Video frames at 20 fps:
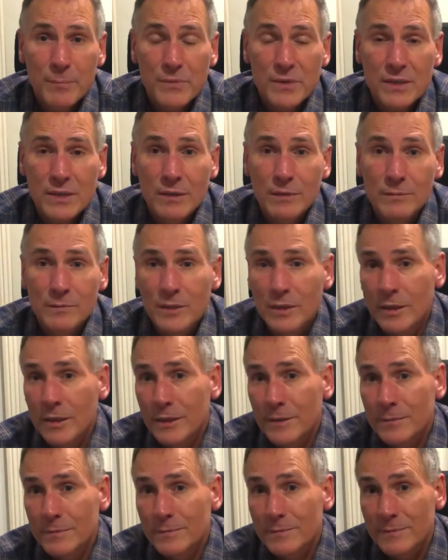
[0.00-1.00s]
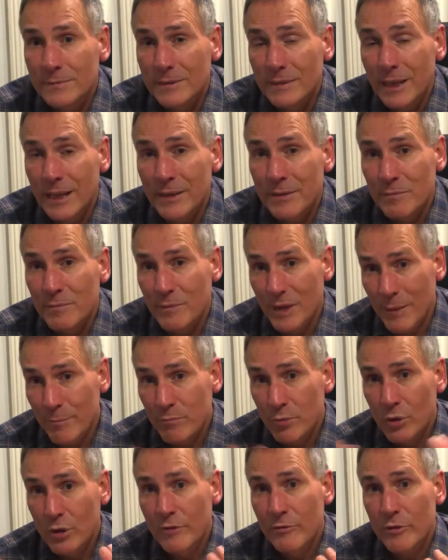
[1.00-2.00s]
to learn and
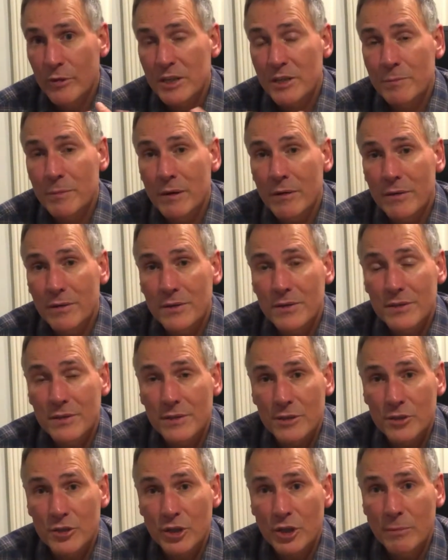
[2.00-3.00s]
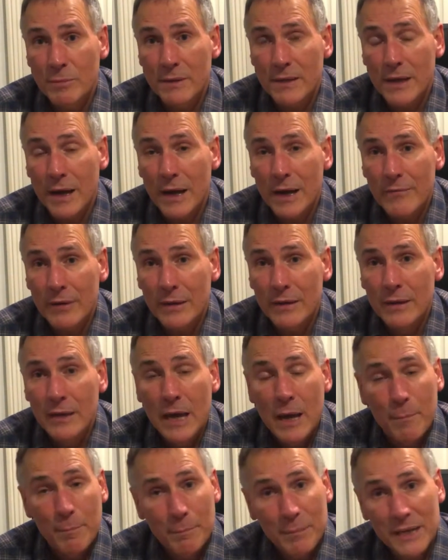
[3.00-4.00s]
improve your experience scuba diving,
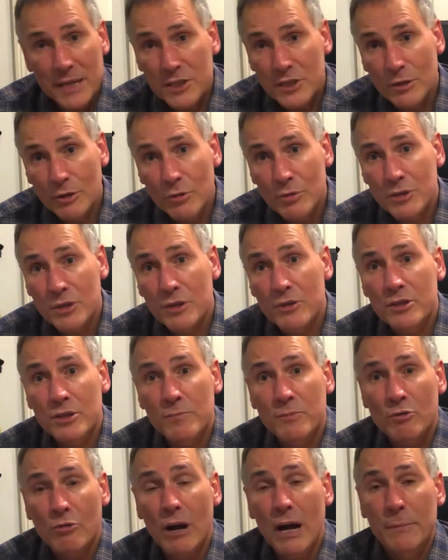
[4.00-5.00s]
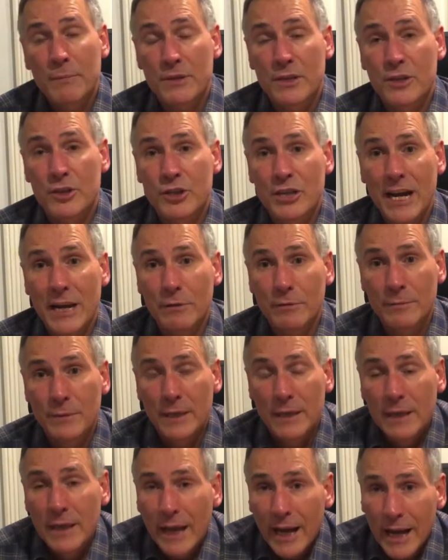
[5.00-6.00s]
please also subscribe to the channel.
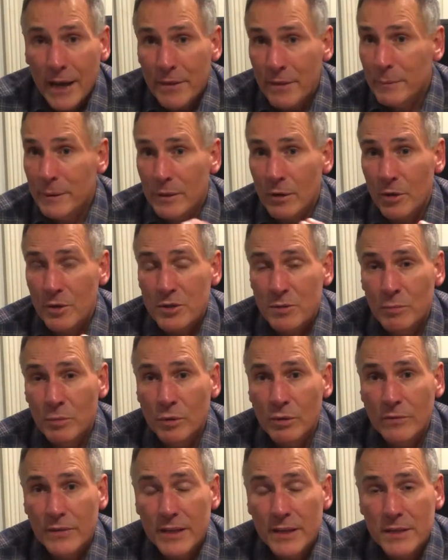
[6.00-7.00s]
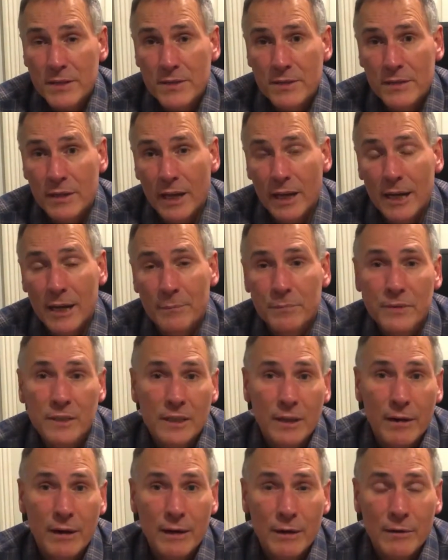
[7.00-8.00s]
There'll be lots more of these
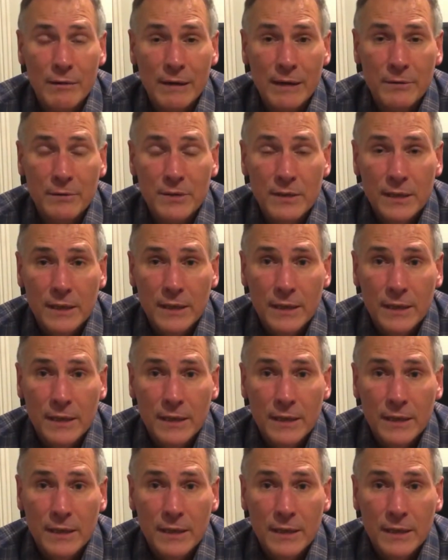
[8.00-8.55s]
going around.